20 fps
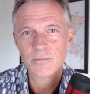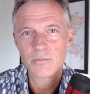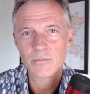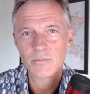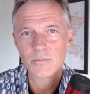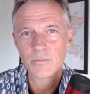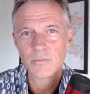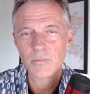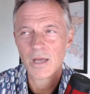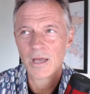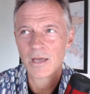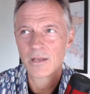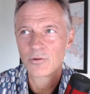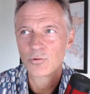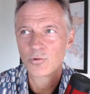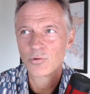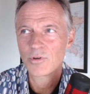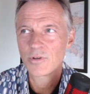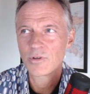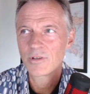man
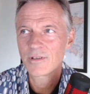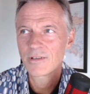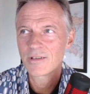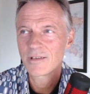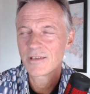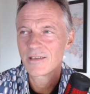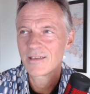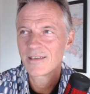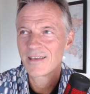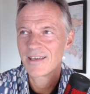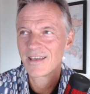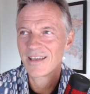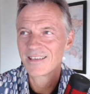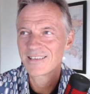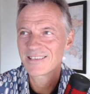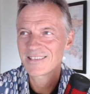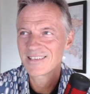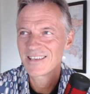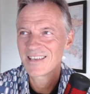who has